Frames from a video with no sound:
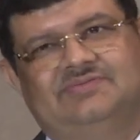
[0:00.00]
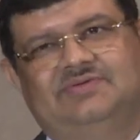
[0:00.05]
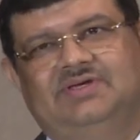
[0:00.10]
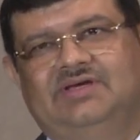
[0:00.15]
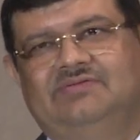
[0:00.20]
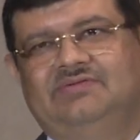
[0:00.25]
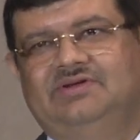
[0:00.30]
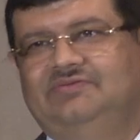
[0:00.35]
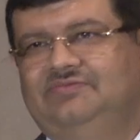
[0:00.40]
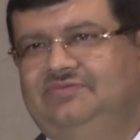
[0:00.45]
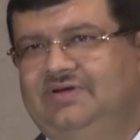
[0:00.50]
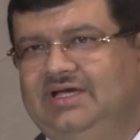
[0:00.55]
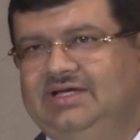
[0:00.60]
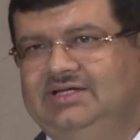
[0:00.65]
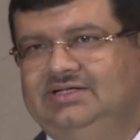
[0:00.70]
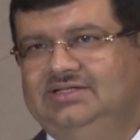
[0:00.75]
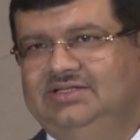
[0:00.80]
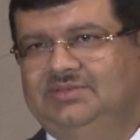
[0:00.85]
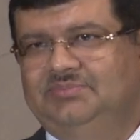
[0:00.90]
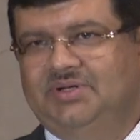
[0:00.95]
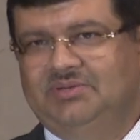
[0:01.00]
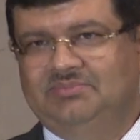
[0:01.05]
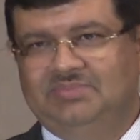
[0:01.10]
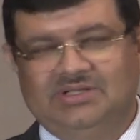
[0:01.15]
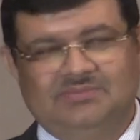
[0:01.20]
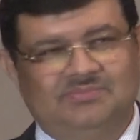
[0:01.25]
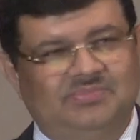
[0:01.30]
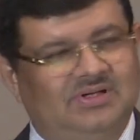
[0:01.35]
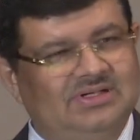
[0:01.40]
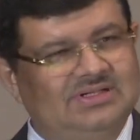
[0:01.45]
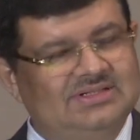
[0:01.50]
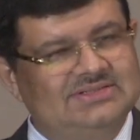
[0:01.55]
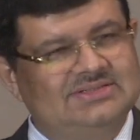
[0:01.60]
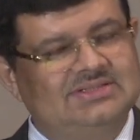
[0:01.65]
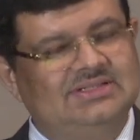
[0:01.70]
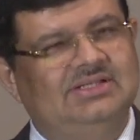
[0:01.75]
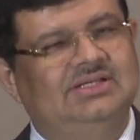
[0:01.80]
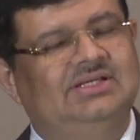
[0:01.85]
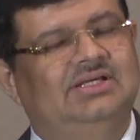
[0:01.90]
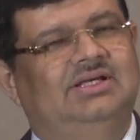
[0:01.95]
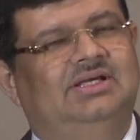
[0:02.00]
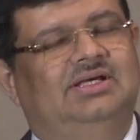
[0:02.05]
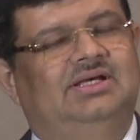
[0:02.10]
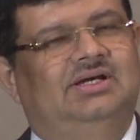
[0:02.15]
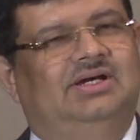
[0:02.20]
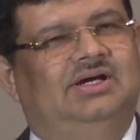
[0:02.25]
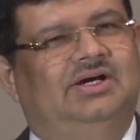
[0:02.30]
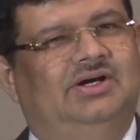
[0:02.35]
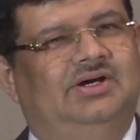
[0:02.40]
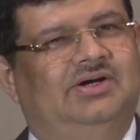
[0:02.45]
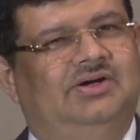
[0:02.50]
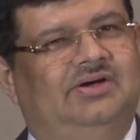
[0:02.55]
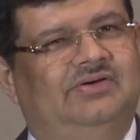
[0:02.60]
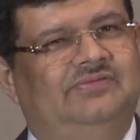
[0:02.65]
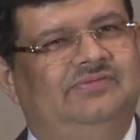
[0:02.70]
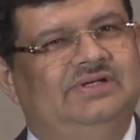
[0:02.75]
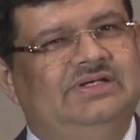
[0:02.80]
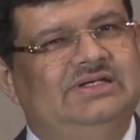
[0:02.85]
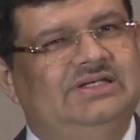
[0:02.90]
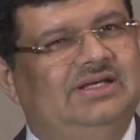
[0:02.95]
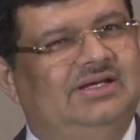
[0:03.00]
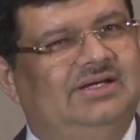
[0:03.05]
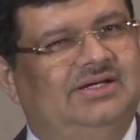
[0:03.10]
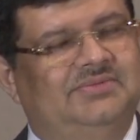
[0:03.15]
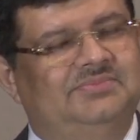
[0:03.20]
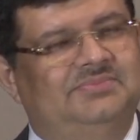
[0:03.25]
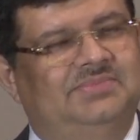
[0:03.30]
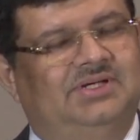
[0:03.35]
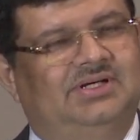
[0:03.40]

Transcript: We have defined the public policy of India,